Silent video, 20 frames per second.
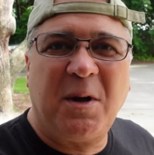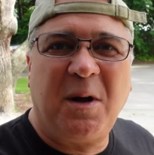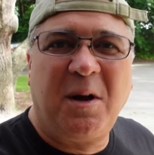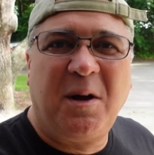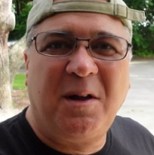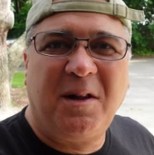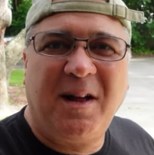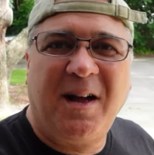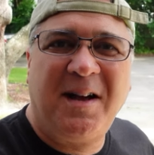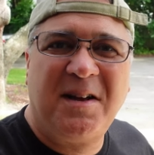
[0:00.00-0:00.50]

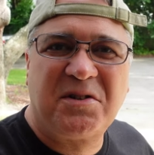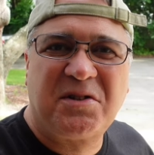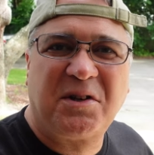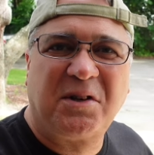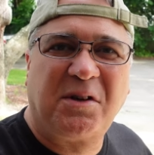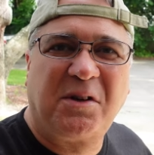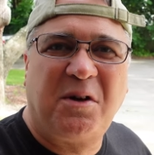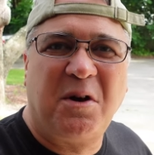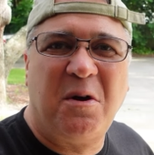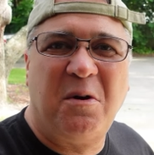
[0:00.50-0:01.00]
y'all? How's it
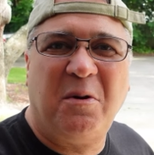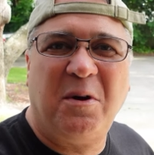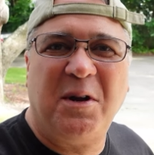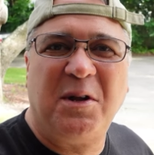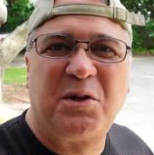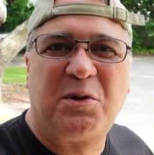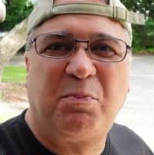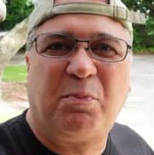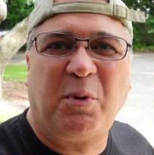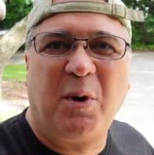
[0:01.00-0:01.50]
going?
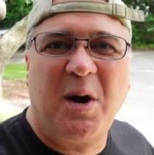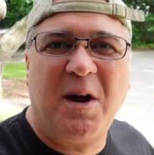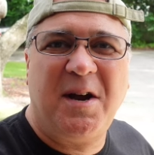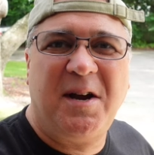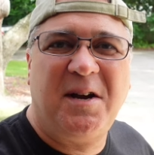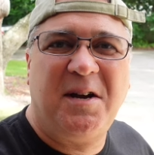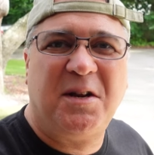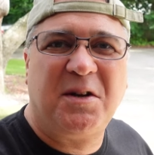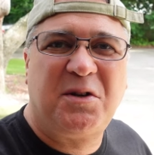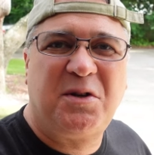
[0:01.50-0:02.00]
It's
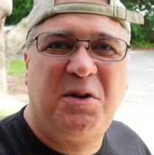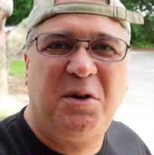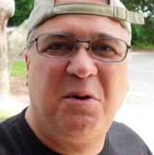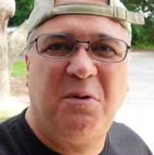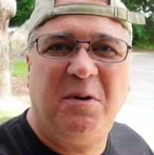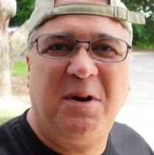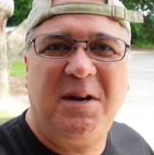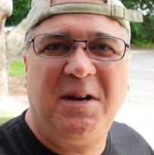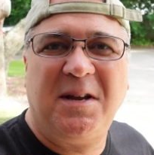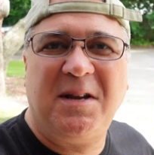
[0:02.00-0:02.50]
Brian at
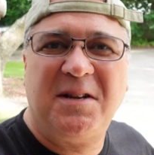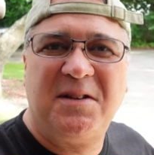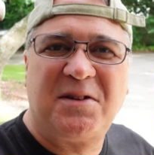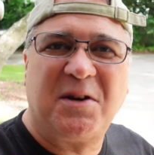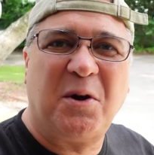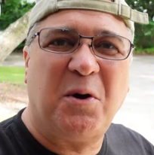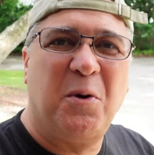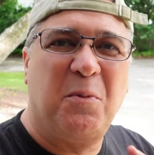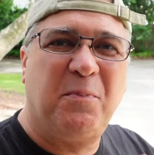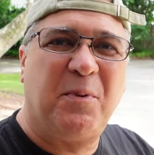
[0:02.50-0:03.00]
Two Indians.
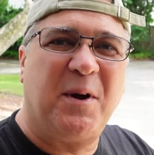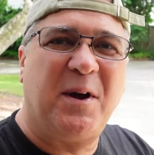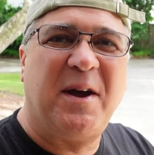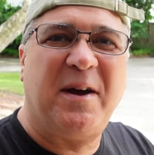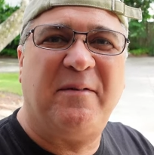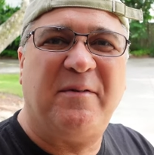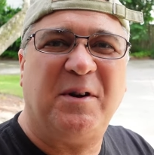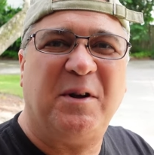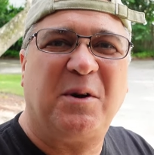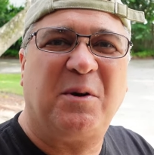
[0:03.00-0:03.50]
I hope you're
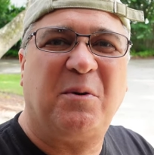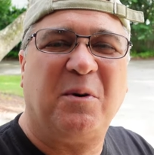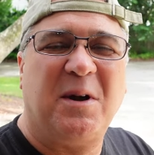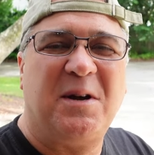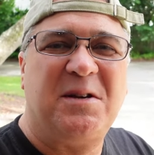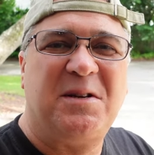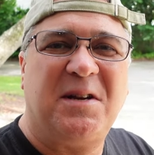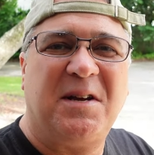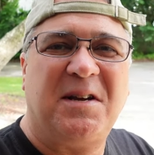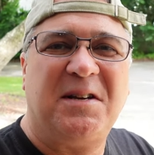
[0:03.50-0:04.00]
having a
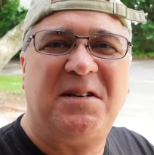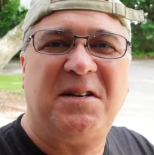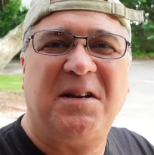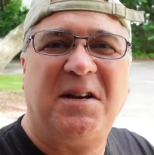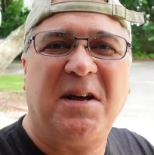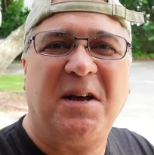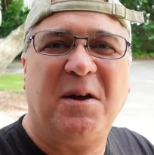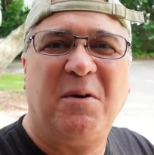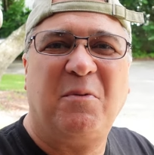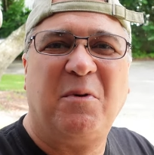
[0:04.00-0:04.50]
great day
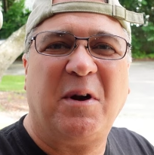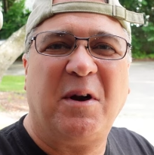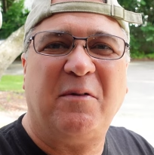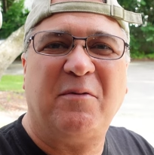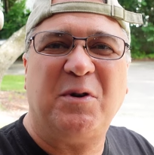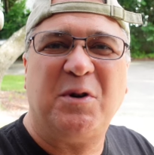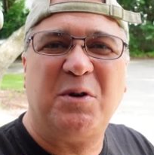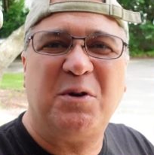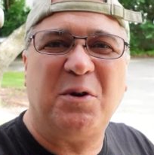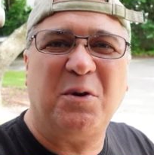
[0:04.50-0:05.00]
today,
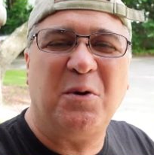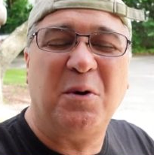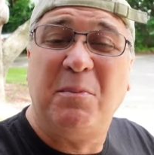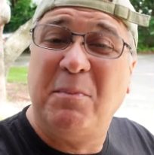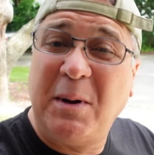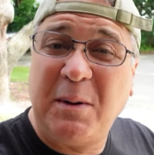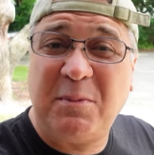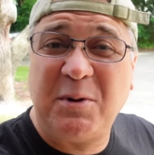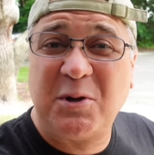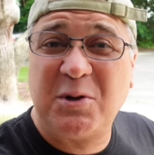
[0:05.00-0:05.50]
whatever you're doing.
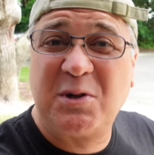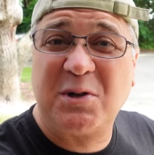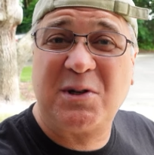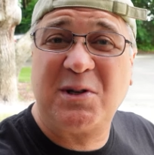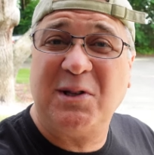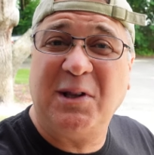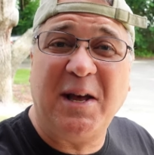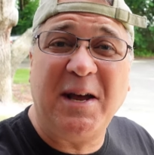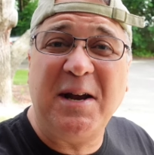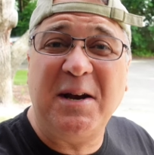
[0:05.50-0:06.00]
Maybe you're
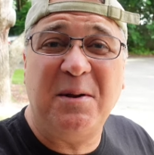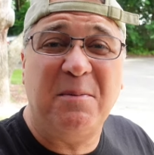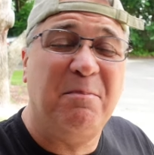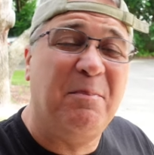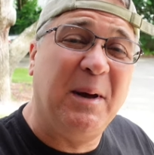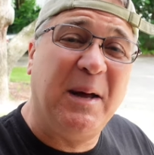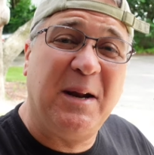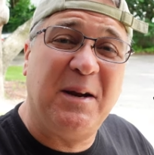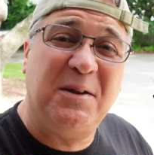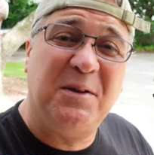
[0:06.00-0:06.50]
just laying in
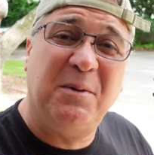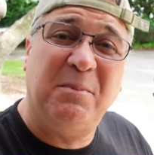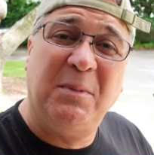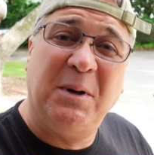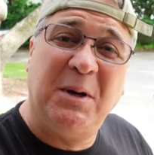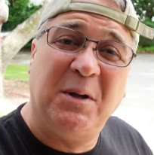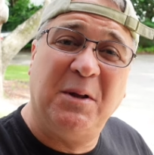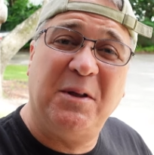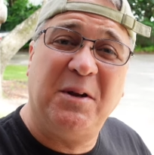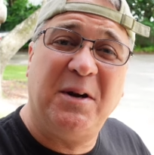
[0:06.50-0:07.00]
bed in the
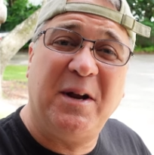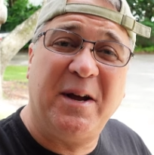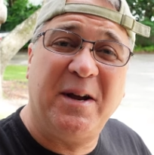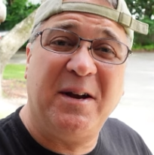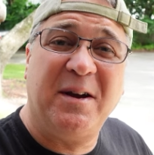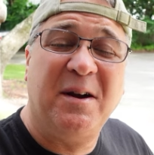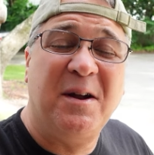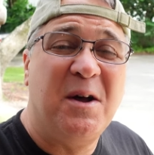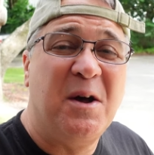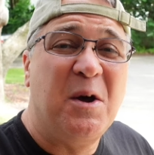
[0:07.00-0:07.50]
middle of the
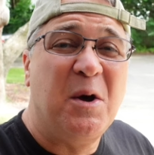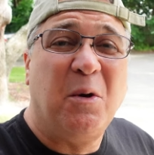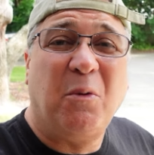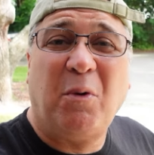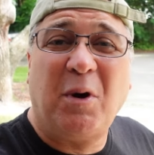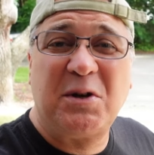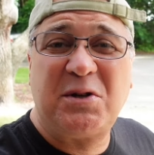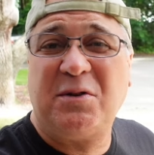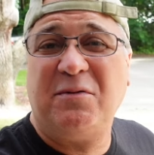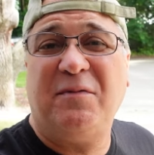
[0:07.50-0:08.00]
night,
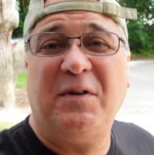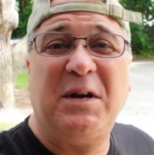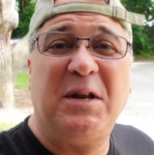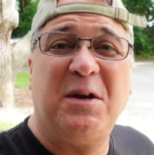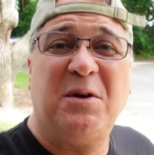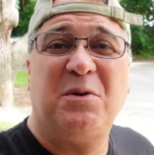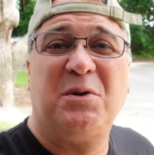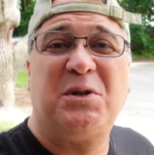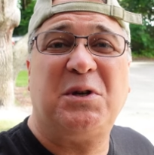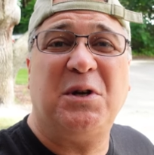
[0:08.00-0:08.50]
watching
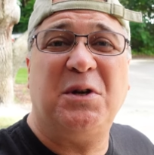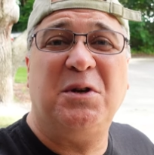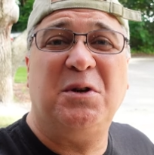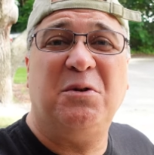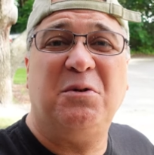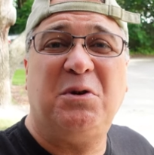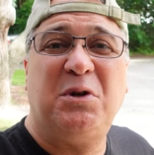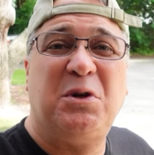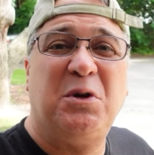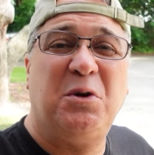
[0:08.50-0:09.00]
videos on
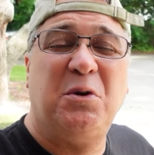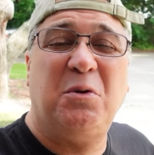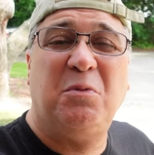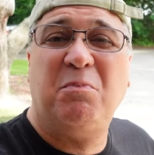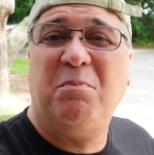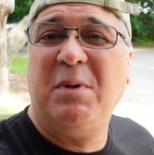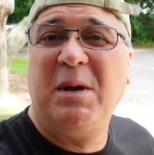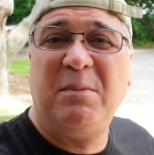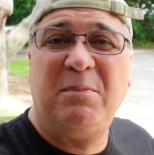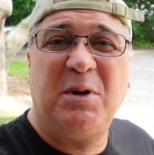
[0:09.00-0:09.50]
YouTube.
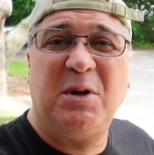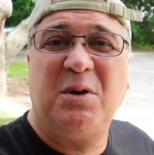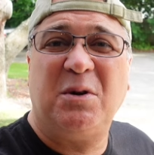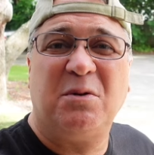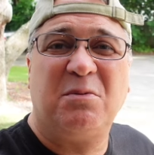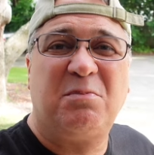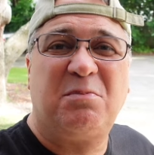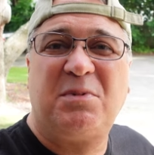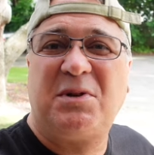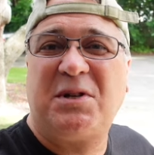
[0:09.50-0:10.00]
Maybe
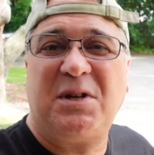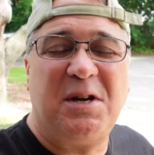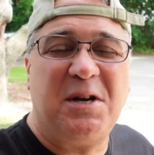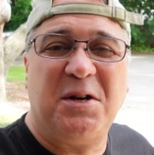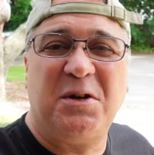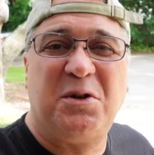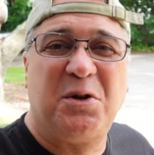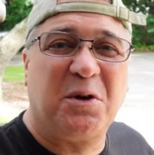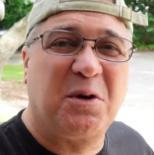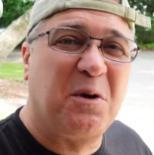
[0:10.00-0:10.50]
you're sitting
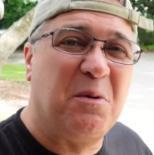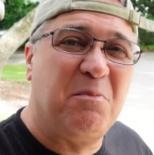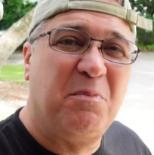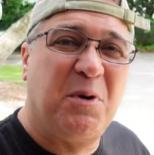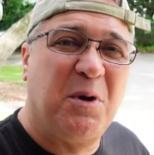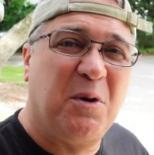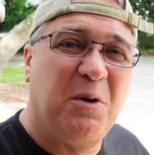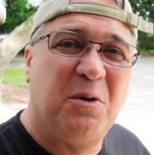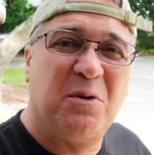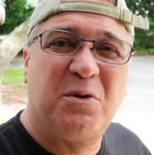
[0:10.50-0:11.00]
at your
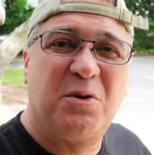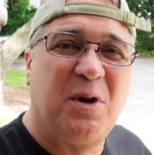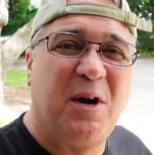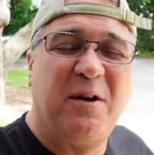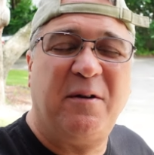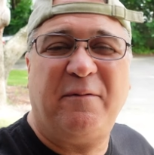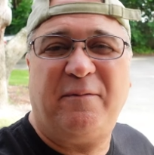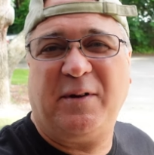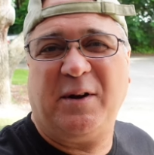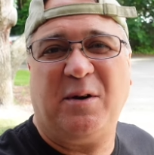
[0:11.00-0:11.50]
computer
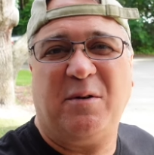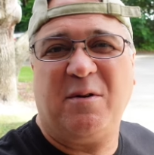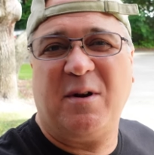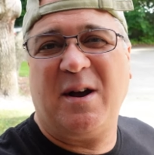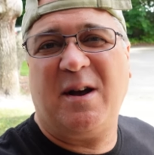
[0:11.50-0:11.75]
trying to figure